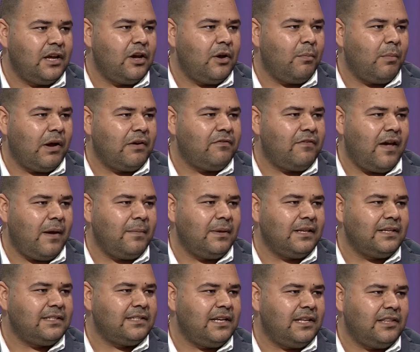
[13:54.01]
my family
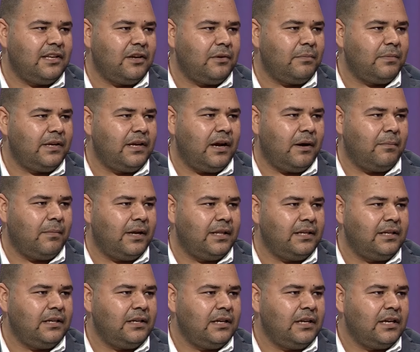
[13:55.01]
is sending me a
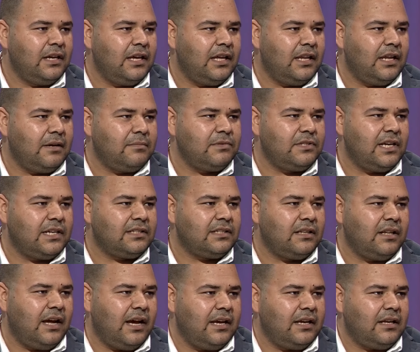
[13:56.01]
money and I'm just
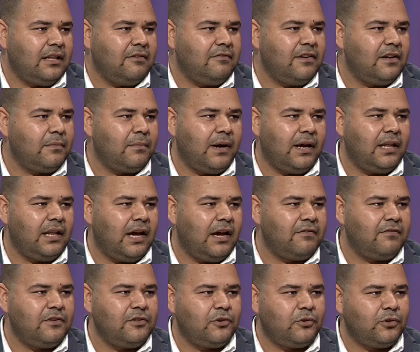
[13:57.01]
like living my
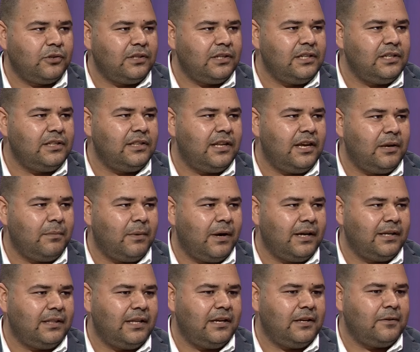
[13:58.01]
life in routine day
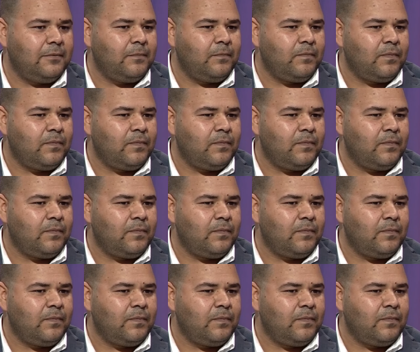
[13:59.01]
by day.